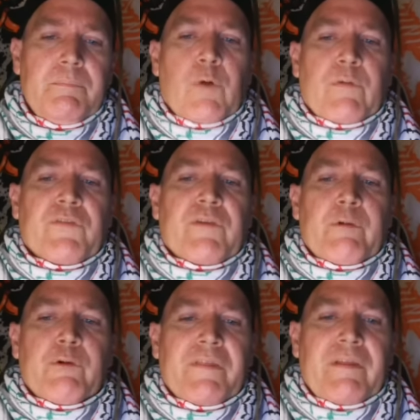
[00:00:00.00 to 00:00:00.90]
Over
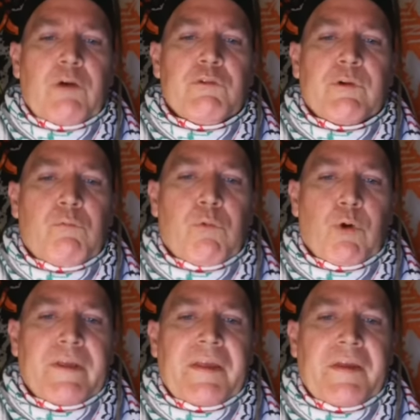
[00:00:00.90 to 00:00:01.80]
700,000 were in
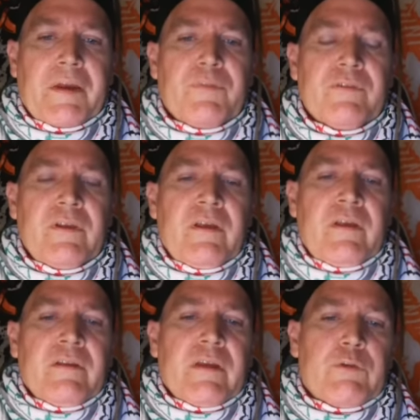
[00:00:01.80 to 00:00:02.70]
work camps,
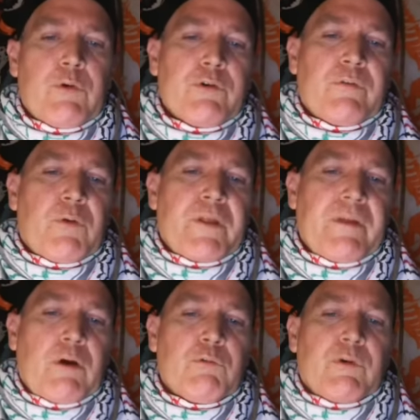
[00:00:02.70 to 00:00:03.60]
and
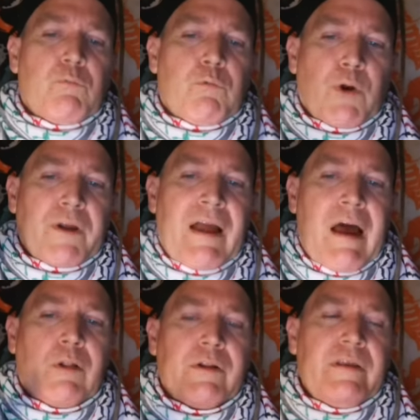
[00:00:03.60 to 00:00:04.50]
240,000 were in work
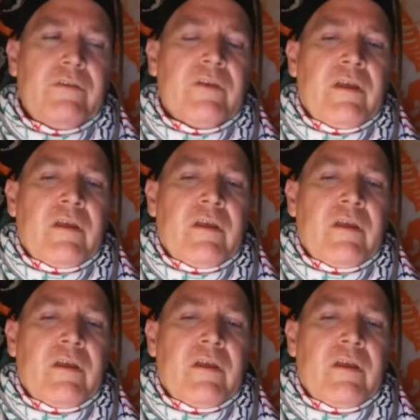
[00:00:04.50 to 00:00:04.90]
colonies.